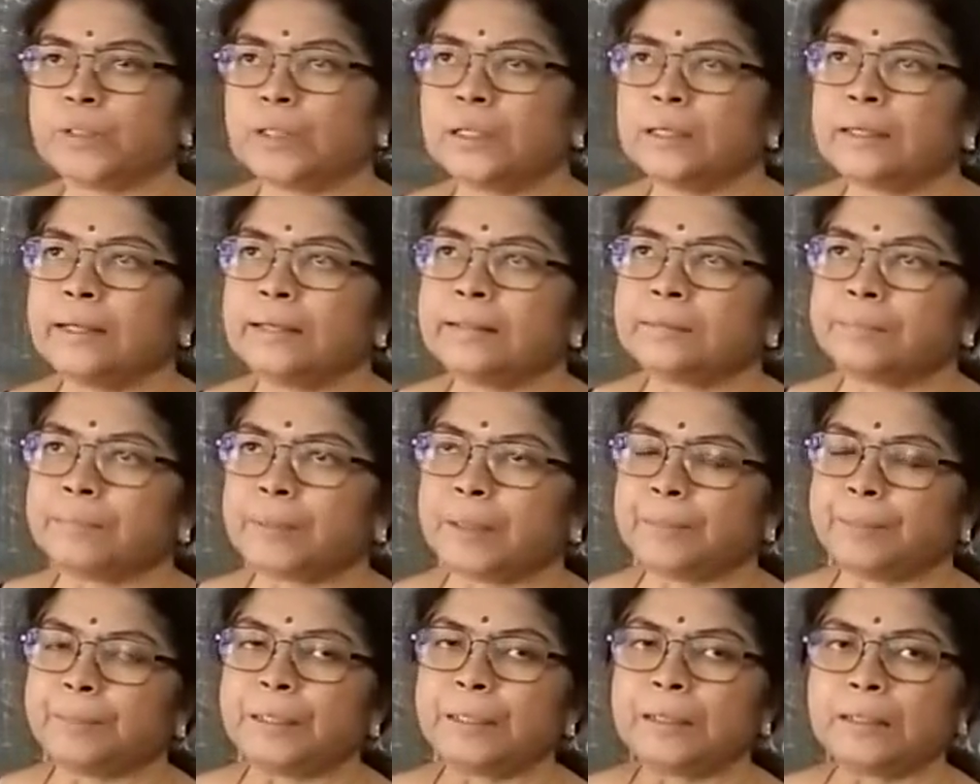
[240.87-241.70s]
It
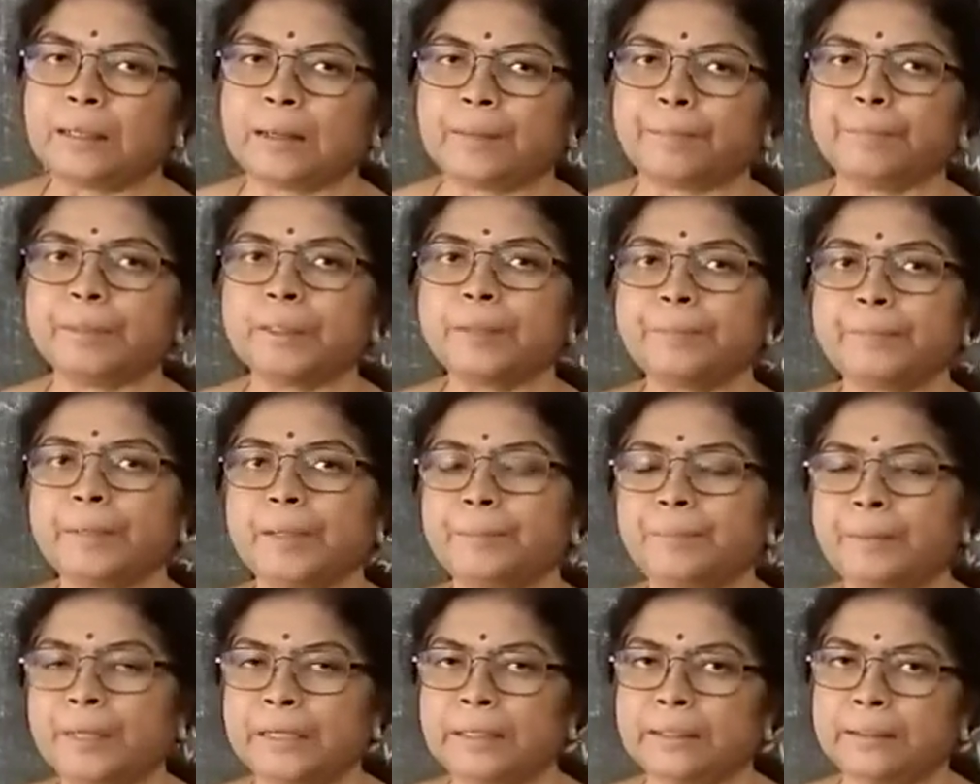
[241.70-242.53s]
may be, number may
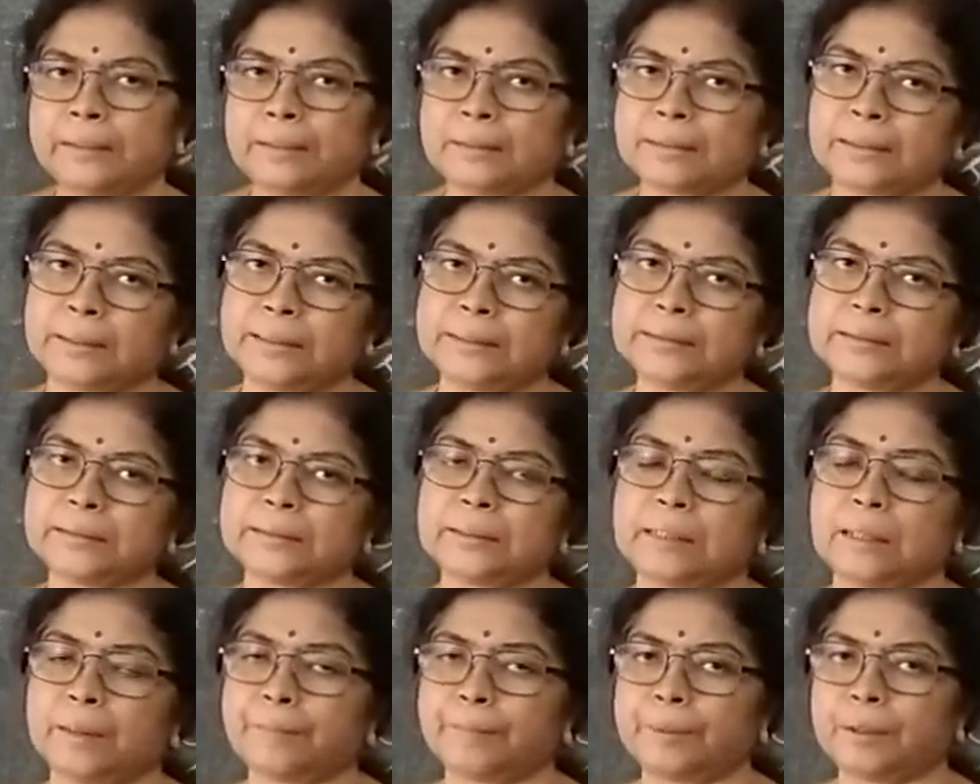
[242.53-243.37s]
be
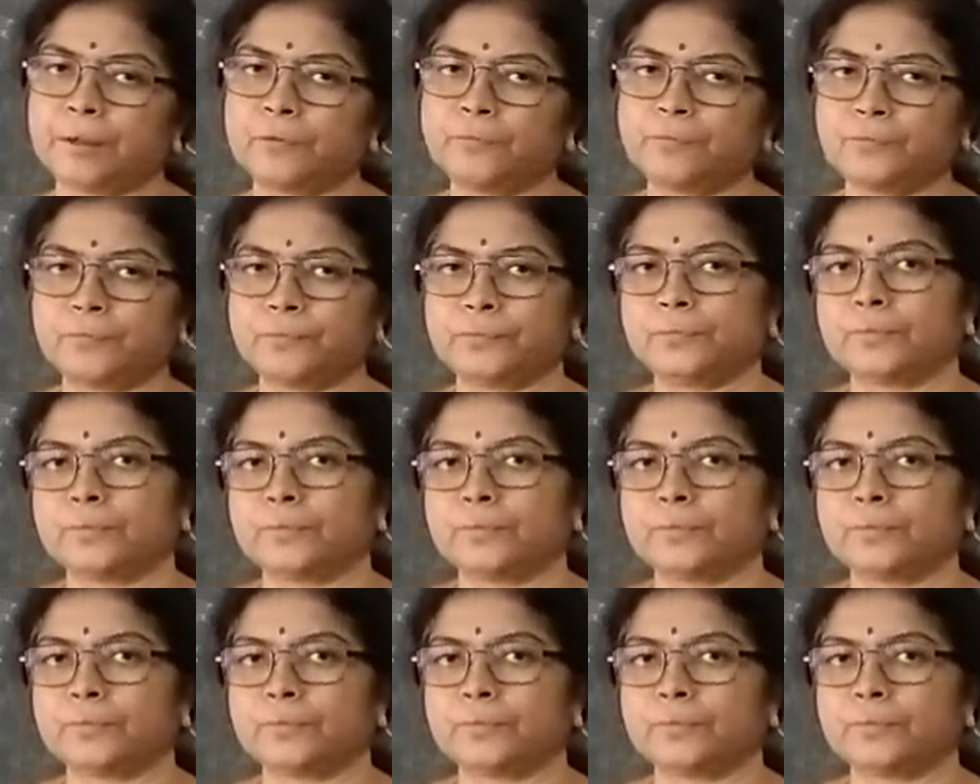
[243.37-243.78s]
increased, number of